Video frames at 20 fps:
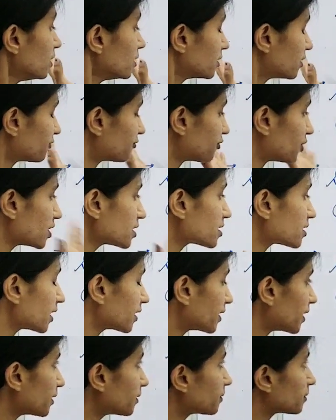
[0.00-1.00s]
The first
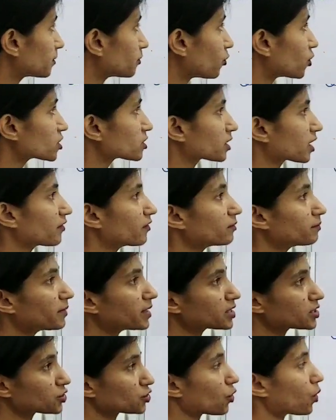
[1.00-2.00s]
thing that was given
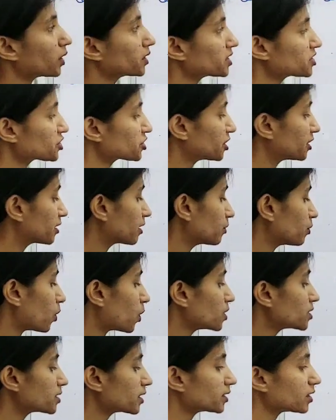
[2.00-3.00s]
by Schwann and Schilden
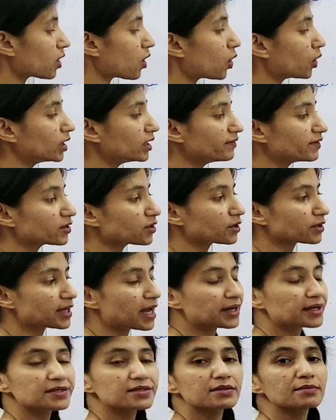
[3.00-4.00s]
was that all living
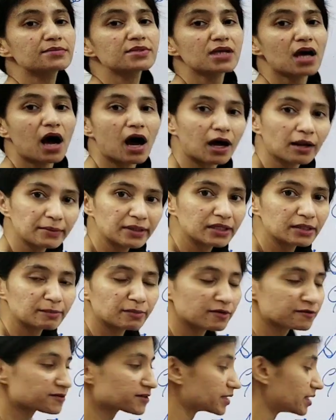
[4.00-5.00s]
organisms are made
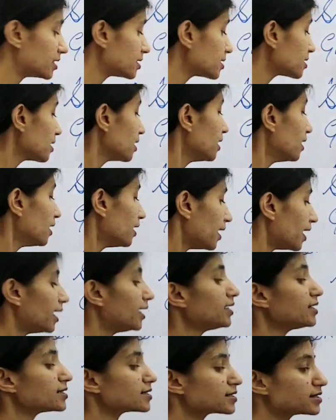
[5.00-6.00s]
up of cells,
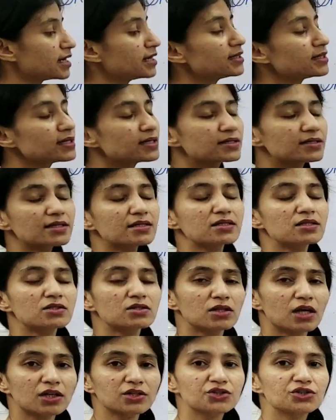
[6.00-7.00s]
and cell is a
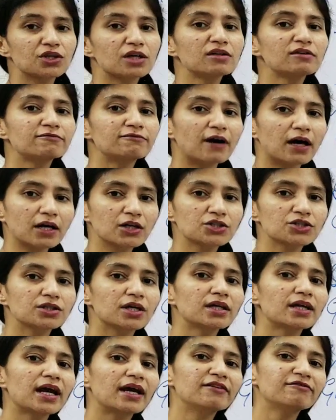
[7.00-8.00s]
structural,
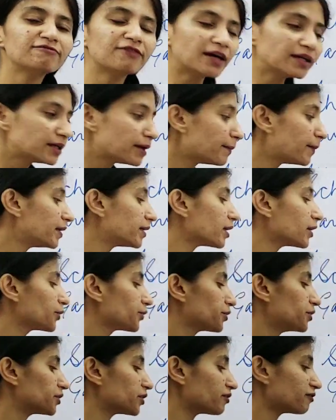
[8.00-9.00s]
functional and fundamental
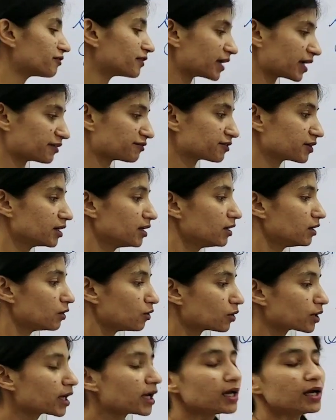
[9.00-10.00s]
unit of life.
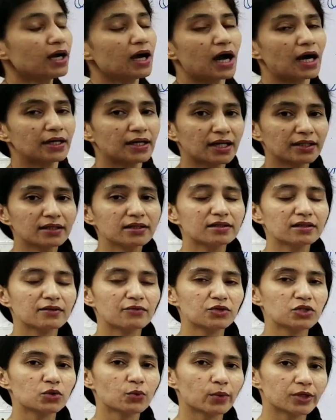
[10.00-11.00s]
Okay, another,
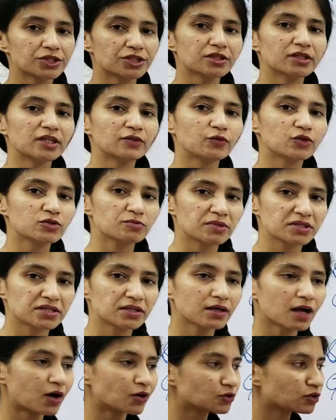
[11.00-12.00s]
there was a question that was
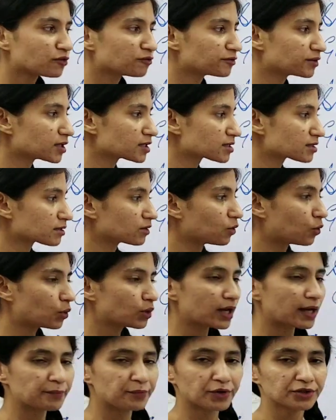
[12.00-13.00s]
missing out of this
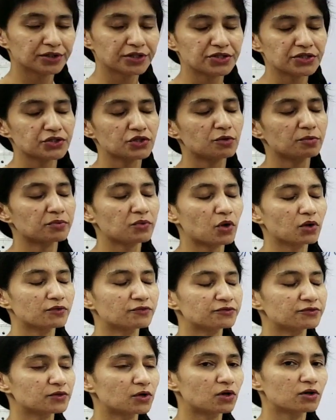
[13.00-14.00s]
whole hypothesis
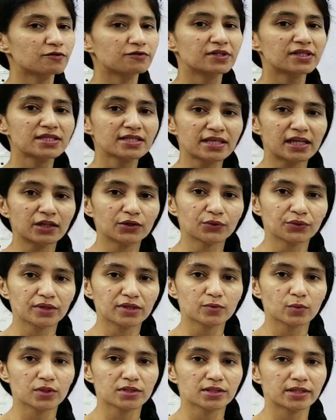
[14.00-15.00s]
of this cell
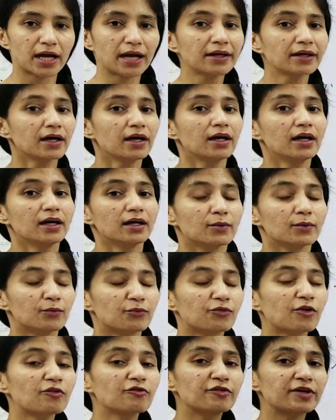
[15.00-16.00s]
theory was that
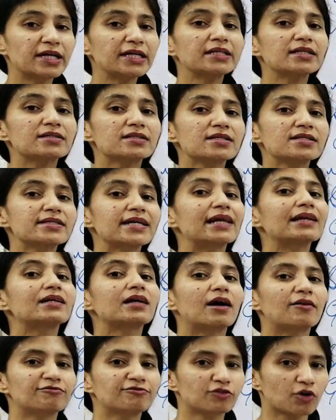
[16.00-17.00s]
from where does a cell
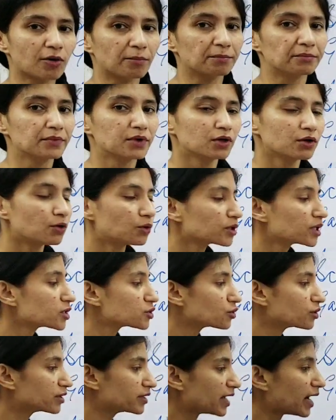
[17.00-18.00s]
come from? Okay,
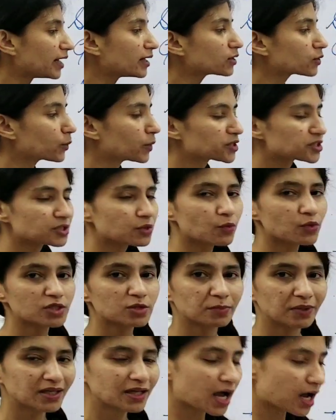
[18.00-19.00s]
so that question
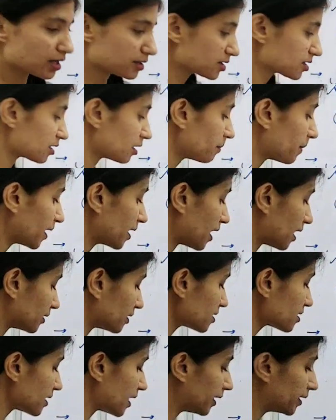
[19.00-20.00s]
was being answered by
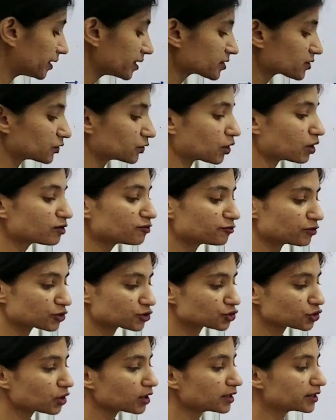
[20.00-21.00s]
another scientist, Rudolf
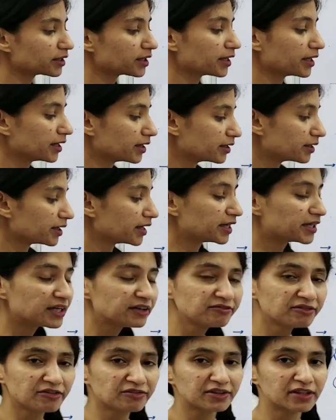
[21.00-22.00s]
Virchow, in the year
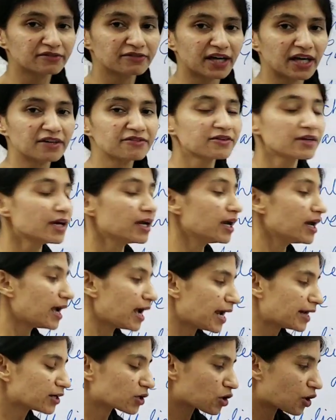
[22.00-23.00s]
1855,
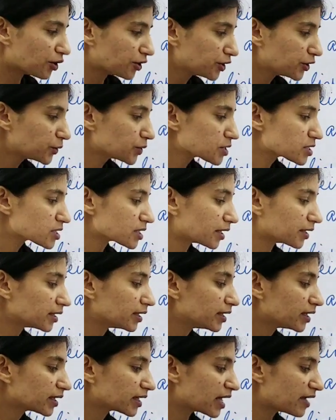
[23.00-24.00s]
and according to his study,
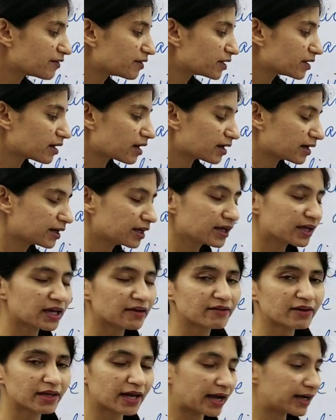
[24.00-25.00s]
he gave
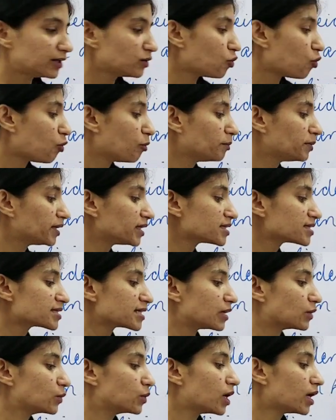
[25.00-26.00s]
a line omnis
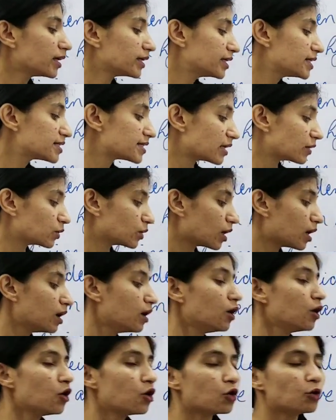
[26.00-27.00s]
cellula e cellula.
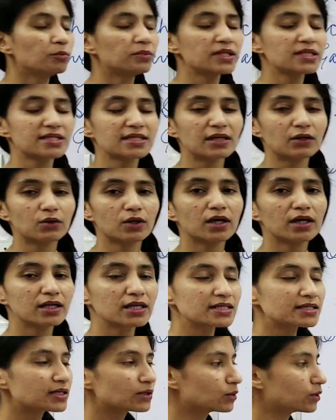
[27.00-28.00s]
Omnis cellula
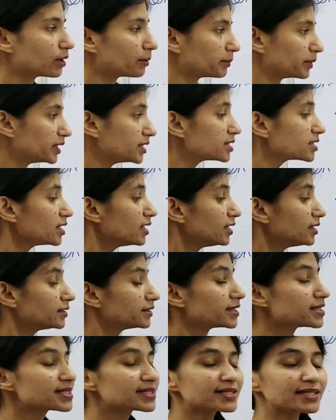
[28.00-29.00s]
e cellula means
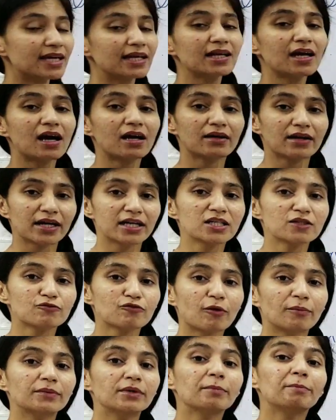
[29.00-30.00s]
that cell arise
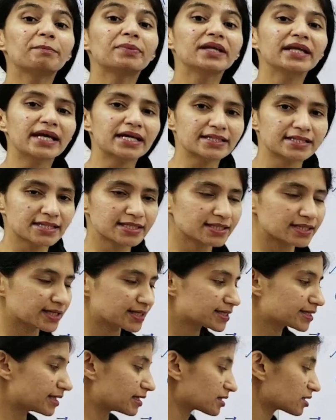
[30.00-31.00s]
from the
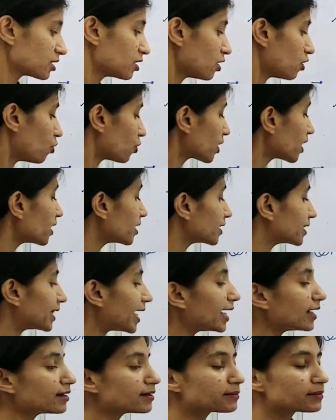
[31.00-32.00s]
pre-existing cells. Okay,
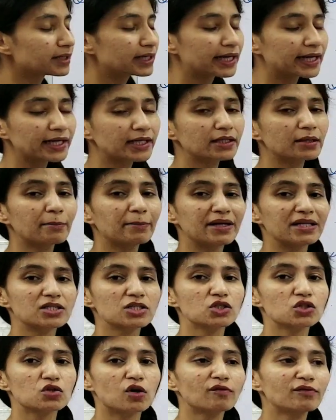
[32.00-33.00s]
that laid the
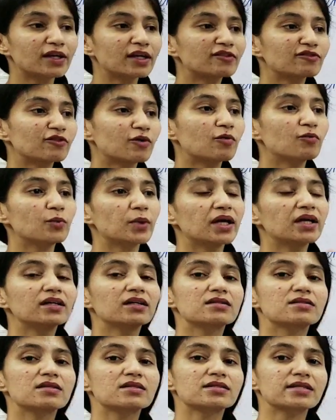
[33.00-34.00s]
basis of like from where
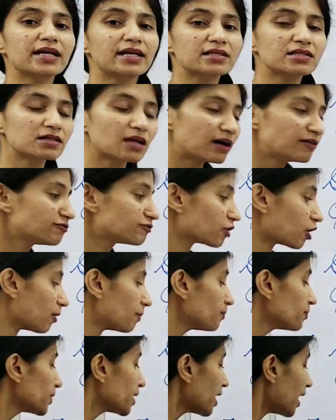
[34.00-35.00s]
does the cells come
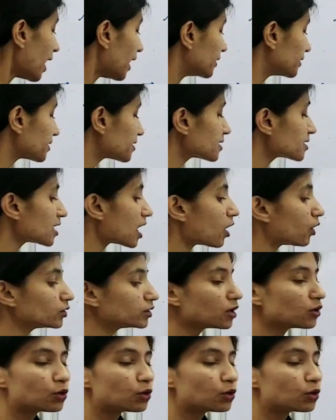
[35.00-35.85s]
from, and this is how the